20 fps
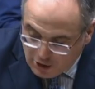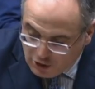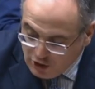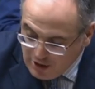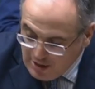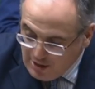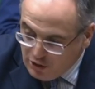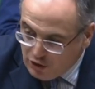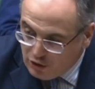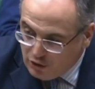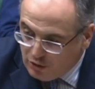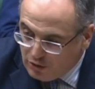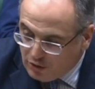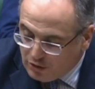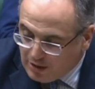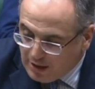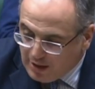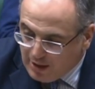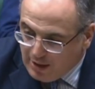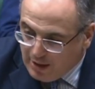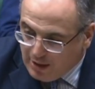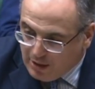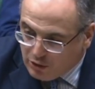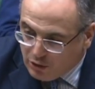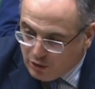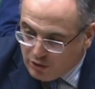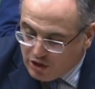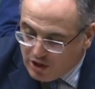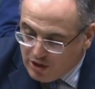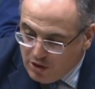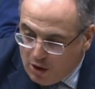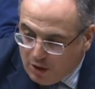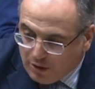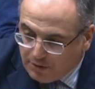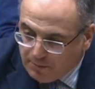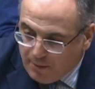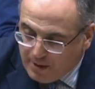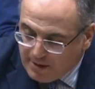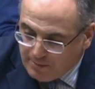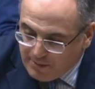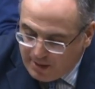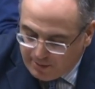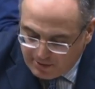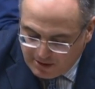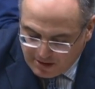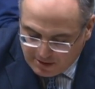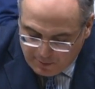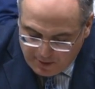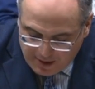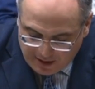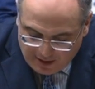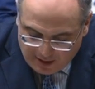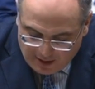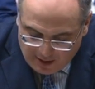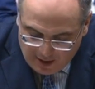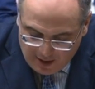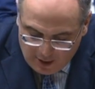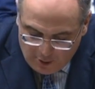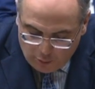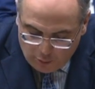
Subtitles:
She should she not, Madam Deputy Speaker,